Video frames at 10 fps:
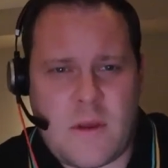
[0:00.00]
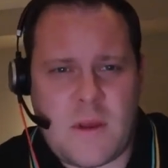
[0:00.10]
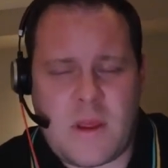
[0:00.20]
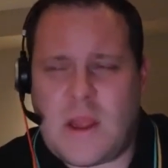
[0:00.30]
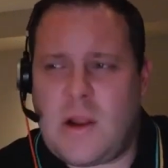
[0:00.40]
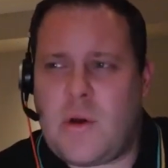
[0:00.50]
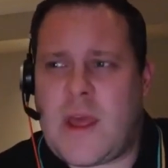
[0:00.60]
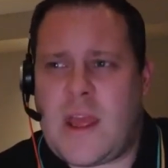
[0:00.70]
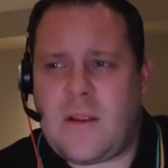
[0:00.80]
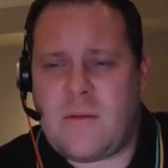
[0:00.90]
You're
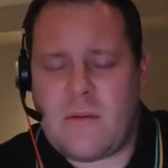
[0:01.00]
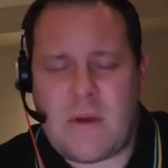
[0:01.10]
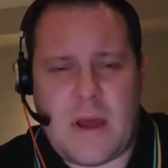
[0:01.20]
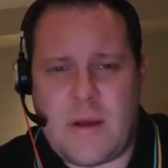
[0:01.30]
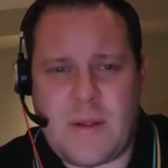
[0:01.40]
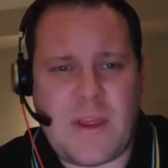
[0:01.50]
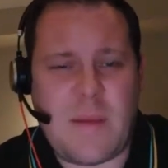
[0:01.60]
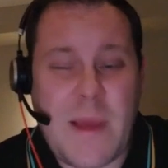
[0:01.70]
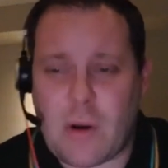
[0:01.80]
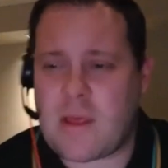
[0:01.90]
looking, to
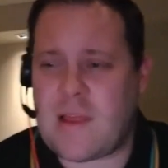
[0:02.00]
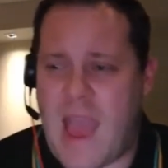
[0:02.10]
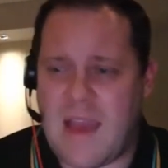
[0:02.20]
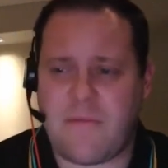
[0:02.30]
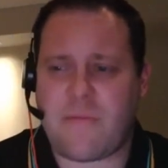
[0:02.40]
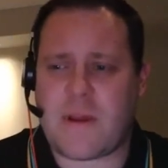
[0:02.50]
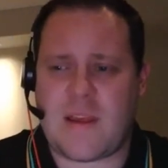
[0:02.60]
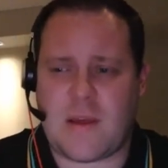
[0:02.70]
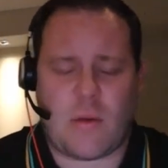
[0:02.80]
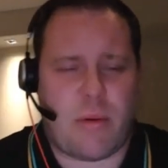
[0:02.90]
be honest, every
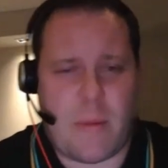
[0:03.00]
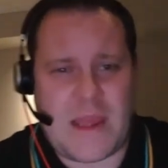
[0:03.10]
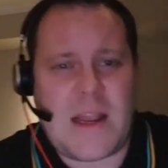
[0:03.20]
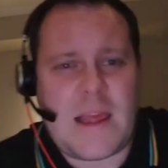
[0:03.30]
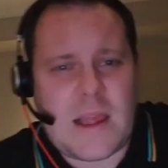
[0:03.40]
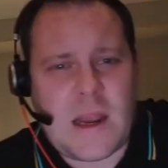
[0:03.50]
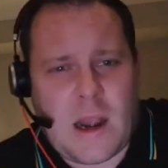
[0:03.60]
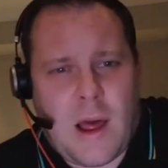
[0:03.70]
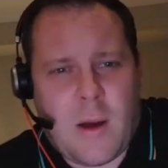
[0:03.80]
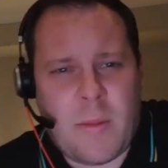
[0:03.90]
single Premier League
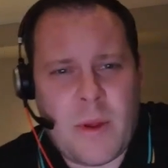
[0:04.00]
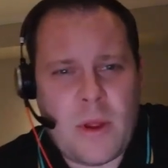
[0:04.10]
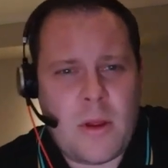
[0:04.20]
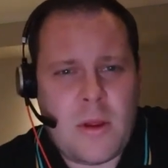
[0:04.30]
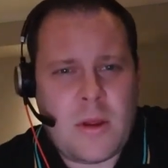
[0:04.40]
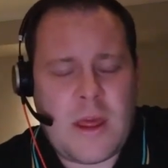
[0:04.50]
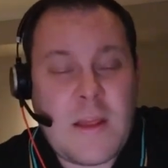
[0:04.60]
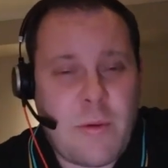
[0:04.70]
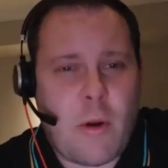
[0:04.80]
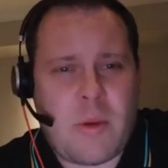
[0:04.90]
club
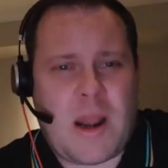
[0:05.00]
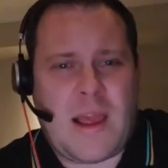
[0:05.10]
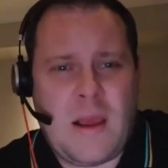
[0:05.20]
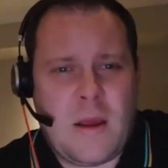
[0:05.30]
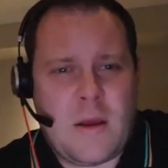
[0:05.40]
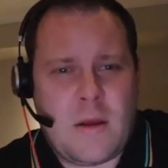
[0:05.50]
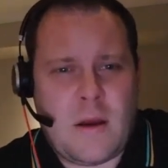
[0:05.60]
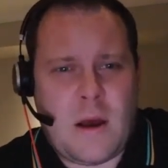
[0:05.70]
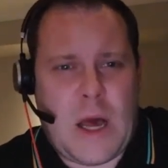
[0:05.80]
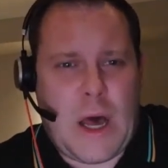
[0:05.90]
is probably
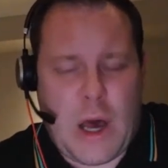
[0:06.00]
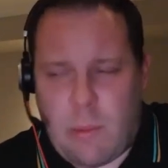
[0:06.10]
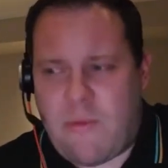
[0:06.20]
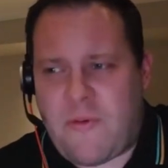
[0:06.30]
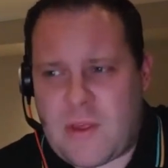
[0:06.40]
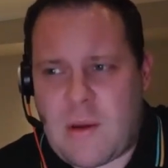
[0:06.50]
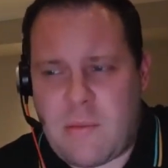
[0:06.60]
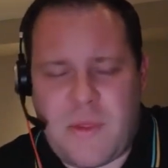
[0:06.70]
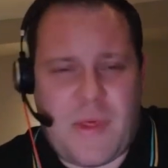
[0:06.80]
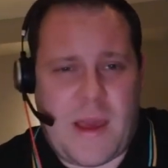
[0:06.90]
up for
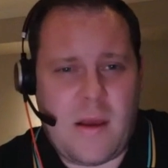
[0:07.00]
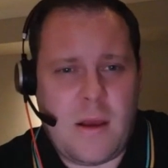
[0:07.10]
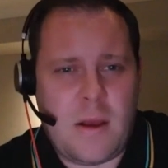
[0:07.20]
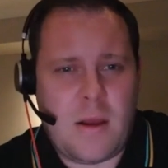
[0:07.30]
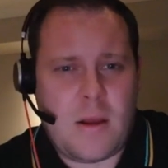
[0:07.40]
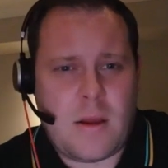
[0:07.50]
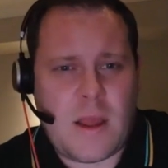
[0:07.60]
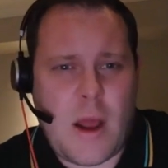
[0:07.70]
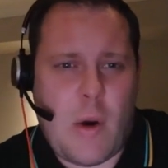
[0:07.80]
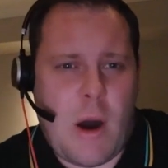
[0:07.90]
something,
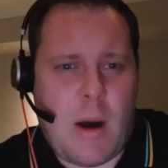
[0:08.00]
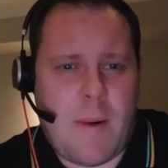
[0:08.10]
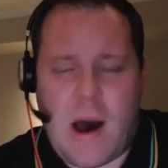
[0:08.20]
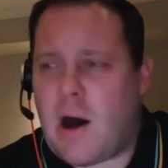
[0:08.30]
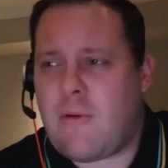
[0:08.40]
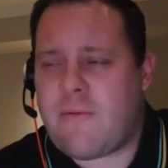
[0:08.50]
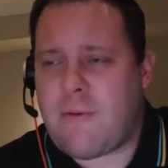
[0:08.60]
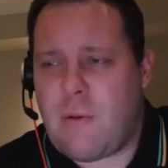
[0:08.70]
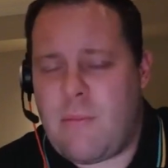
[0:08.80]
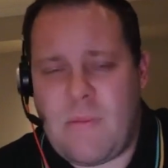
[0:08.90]
apart
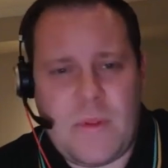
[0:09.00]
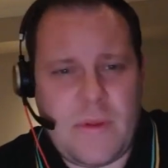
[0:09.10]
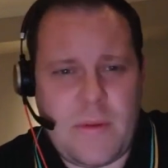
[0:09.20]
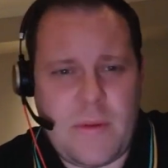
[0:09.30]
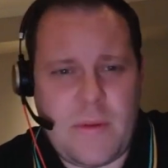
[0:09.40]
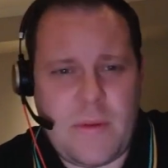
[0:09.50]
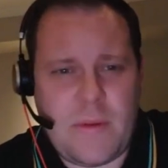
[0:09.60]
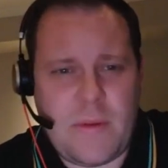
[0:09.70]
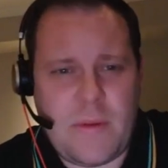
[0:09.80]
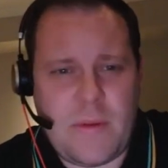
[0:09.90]
from,
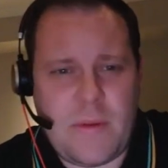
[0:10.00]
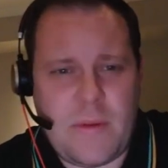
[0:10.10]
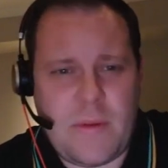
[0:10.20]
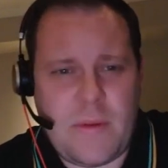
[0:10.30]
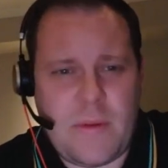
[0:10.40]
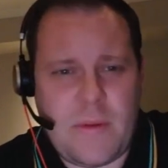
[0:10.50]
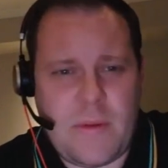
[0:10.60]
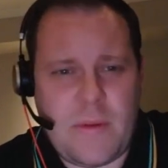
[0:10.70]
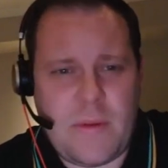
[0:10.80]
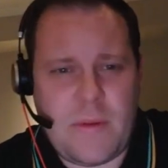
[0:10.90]
well, let's say
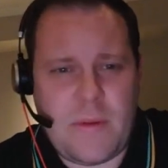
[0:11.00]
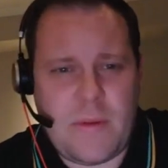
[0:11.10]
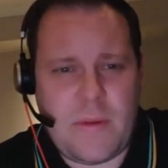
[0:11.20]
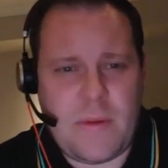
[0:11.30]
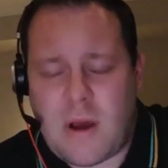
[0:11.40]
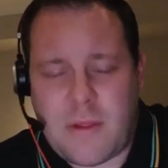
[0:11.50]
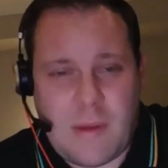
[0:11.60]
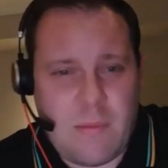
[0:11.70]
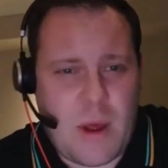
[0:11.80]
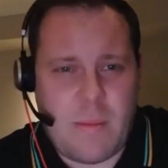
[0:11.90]
Brighton, I
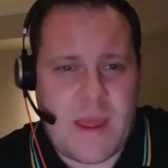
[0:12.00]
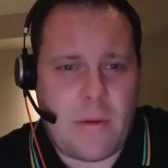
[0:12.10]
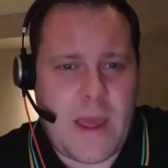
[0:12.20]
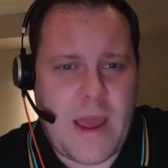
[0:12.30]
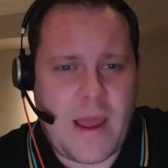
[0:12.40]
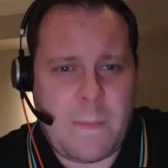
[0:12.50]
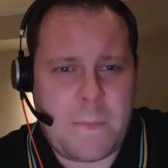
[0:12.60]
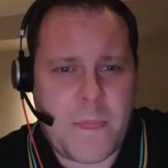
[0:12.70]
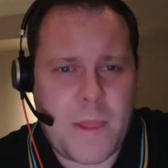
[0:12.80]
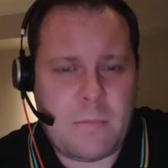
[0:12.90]
think might be okay.
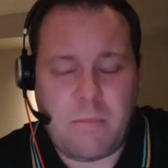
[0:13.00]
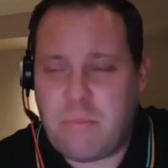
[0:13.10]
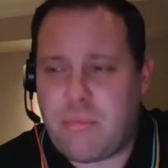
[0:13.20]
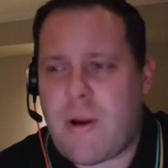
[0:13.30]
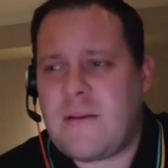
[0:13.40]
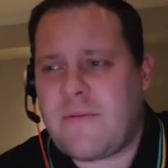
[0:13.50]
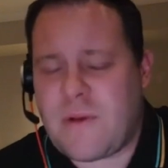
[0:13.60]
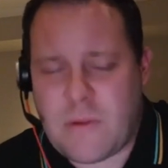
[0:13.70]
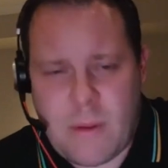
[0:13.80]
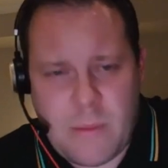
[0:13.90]

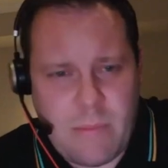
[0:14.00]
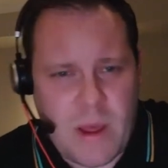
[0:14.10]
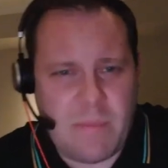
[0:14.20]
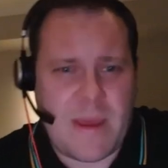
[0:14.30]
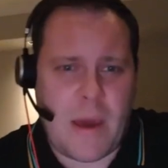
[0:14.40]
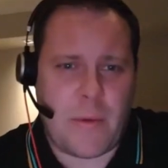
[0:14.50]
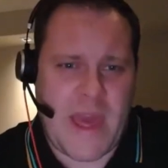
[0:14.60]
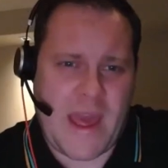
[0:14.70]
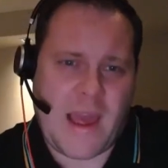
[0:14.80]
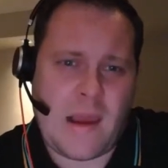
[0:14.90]
Brentford might be
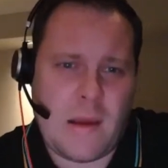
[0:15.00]
okay.